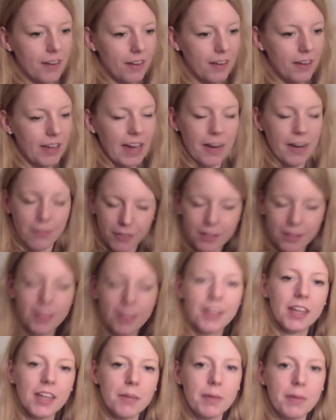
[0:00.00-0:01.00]
Everything
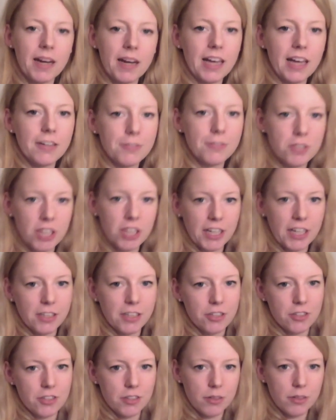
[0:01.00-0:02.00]
in my life
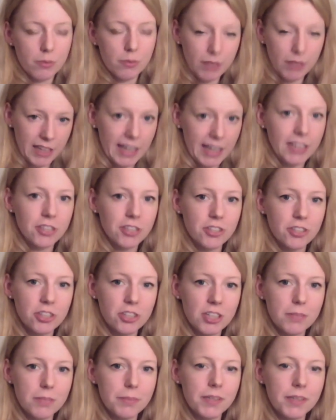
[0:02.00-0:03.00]
changed. Relationship,